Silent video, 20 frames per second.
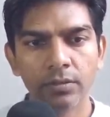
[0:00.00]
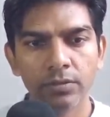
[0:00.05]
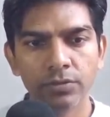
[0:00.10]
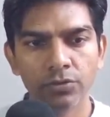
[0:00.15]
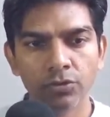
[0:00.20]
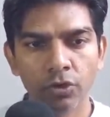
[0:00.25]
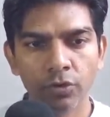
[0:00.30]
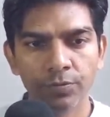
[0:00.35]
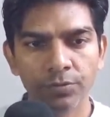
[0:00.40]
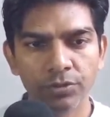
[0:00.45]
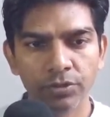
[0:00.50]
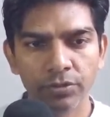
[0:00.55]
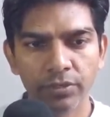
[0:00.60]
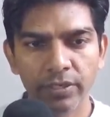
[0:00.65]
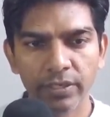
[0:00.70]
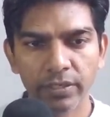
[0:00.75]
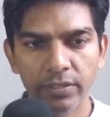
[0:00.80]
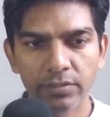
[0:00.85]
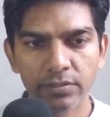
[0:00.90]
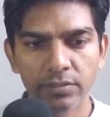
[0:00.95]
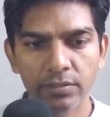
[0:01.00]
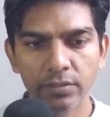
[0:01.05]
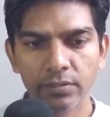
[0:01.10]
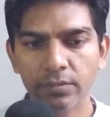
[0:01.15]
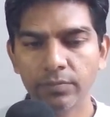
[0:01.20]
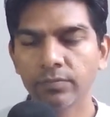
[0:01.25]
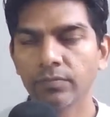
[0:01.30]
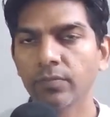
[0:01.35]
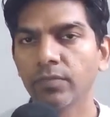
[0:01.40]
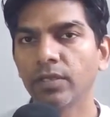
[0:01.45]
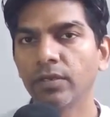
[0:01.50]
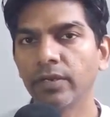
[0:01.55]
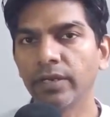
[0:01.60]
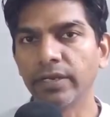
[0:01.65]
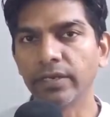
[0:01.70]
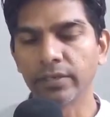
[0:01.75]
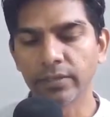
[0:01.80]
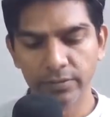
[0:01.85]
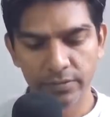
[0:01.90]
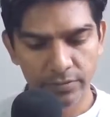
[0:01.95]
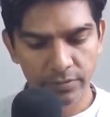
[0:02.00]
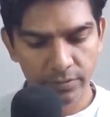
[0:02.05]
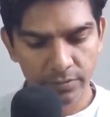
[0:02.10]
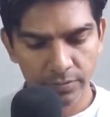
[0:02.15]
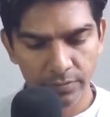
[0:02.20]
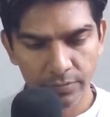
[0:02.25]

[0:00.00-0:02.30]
So option D is the right answer.